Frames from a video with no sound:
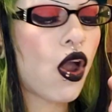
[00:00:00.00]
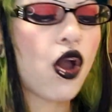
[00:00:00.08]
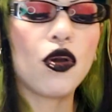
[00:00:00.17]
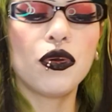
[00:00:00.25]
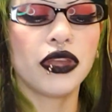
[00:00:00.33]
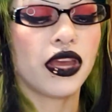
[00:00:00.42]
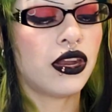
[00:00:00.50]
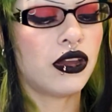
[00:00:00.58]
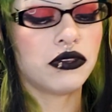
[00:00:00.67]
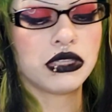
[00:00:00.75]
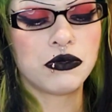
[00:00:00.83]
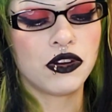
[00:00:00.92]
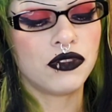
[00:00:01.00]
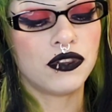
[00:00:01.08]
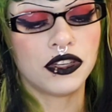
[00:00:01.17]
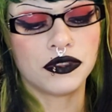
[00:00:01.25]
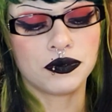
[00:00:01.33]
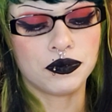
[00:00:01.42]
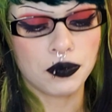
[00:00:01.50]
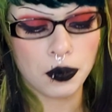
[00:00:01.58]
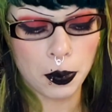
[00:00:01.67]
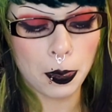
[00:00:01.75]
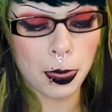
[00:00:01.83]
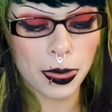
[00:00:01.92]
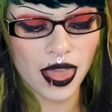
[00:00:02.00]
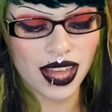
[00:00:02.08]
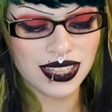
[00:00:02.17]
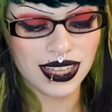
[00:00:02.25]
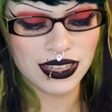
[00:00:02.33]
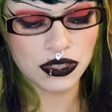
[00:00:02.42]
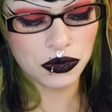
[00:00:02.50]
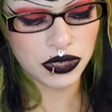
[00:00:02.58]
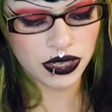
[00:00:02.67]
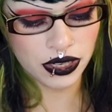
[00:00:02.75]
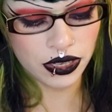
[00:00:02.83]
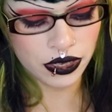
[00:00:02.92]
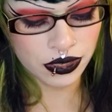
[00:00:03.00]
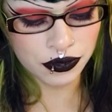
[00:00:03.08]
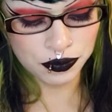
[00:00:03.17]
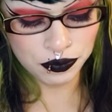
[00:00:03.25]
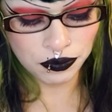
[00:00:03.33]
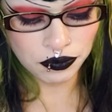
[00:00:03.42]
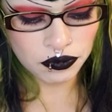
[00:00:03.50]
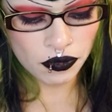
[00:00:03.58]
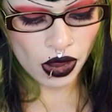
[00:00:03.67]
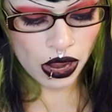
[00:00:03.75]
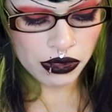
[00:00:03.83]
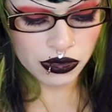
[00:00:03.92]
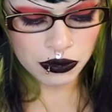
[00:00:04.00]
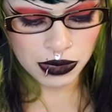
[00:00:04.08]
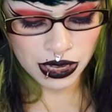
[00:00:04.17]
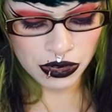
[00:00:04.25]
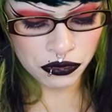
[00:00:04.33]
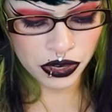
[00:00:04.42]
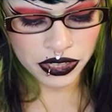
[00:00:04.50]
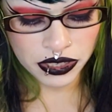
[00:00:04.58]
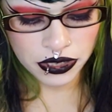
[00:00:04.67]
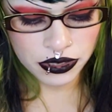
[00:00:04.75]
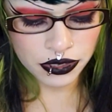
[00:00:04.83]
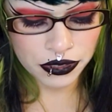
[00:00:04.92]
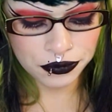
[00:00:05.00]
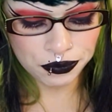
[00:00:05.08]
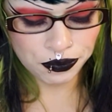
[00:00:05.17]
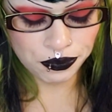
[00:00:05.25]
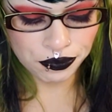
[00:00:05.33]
Oh yeah, now it's perfect. Mm -hmm. That's what it needed. A little bit of rice seasoning.